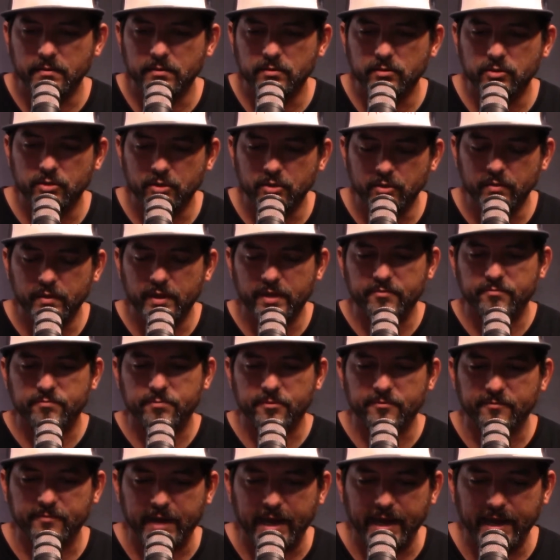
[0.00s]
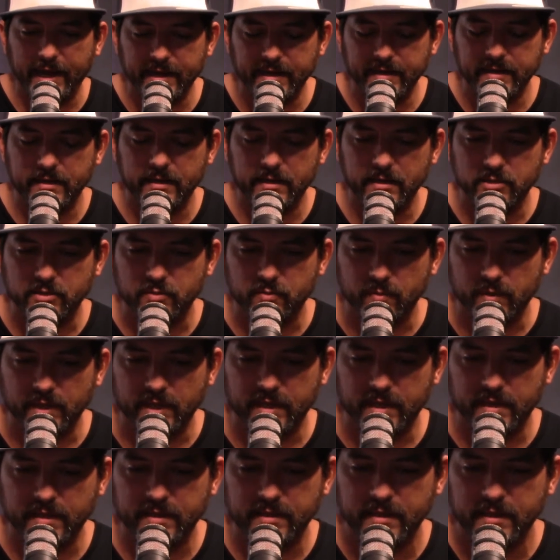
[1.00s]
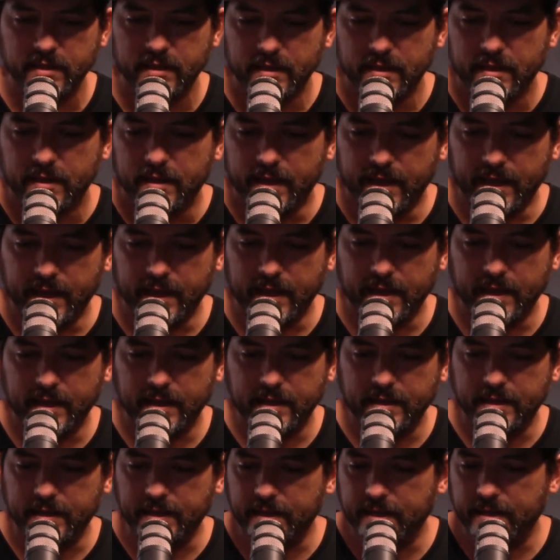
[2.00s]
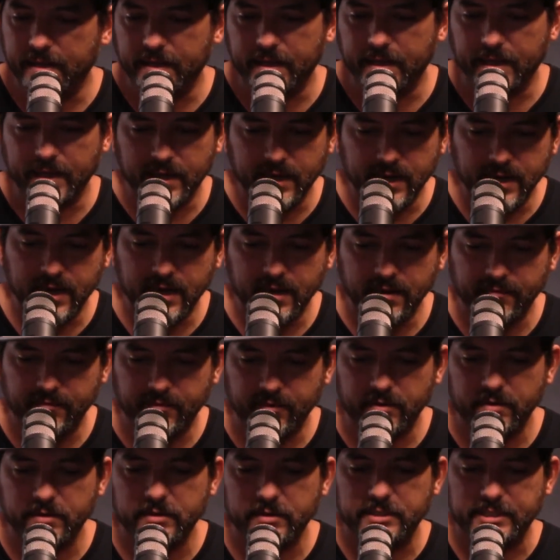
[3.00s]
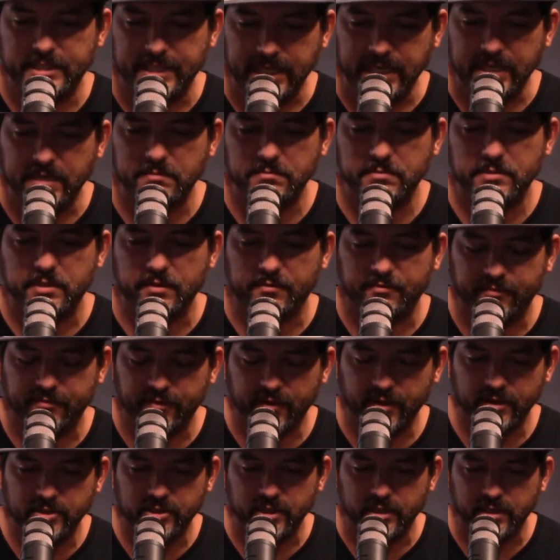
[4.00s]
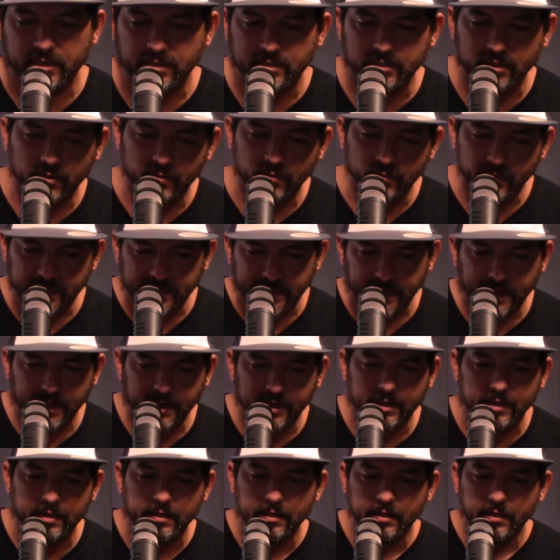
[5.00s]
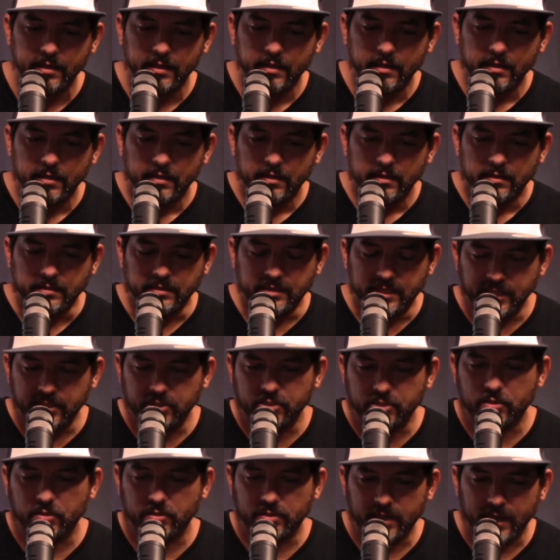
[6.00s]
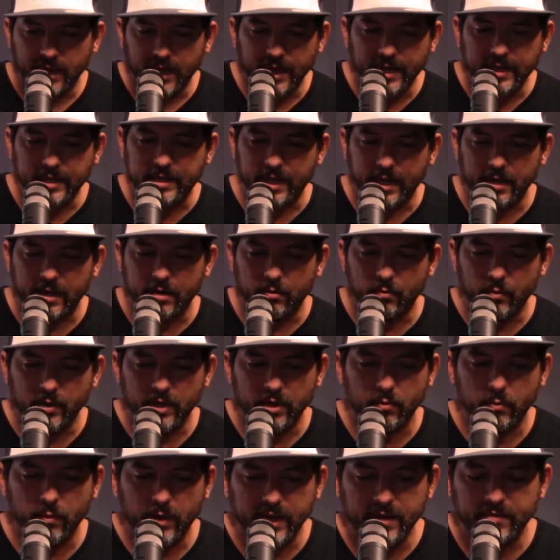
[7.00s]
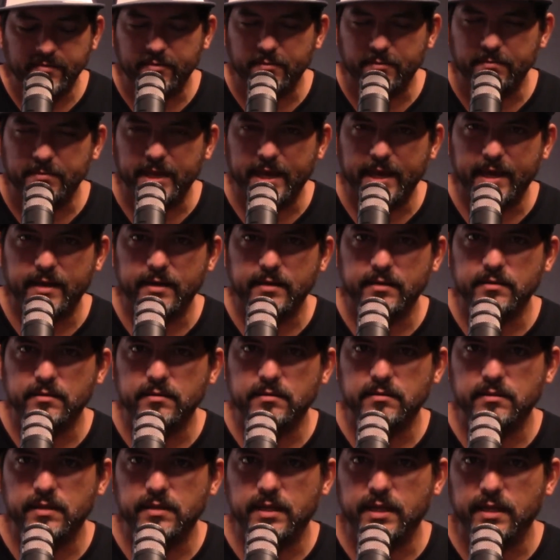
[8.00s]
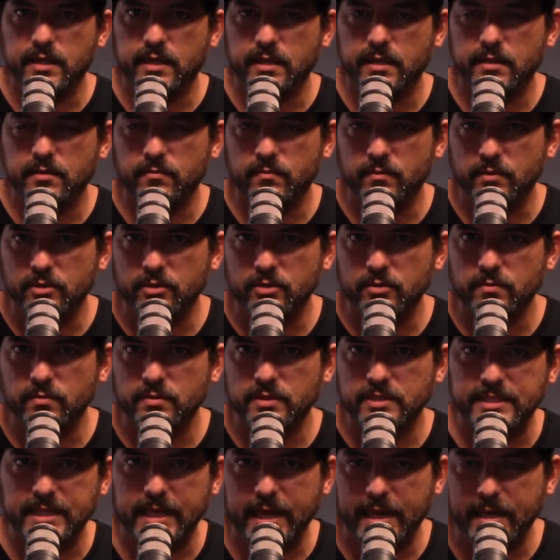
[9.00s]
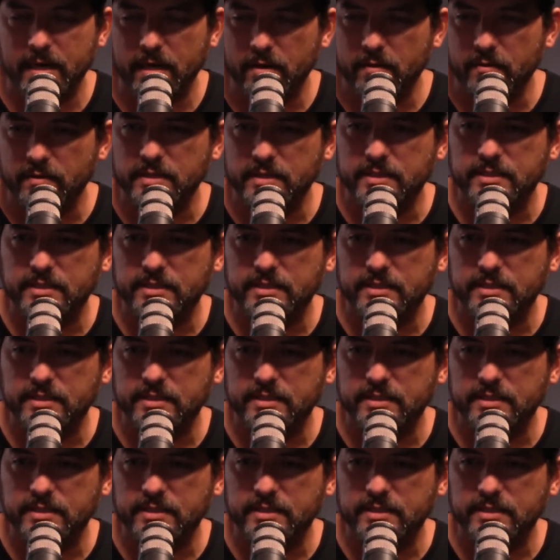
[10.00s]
you have provided us with, and it never seems to function. And so we Digital Delight kind of went away from that, and we're doing Silo. And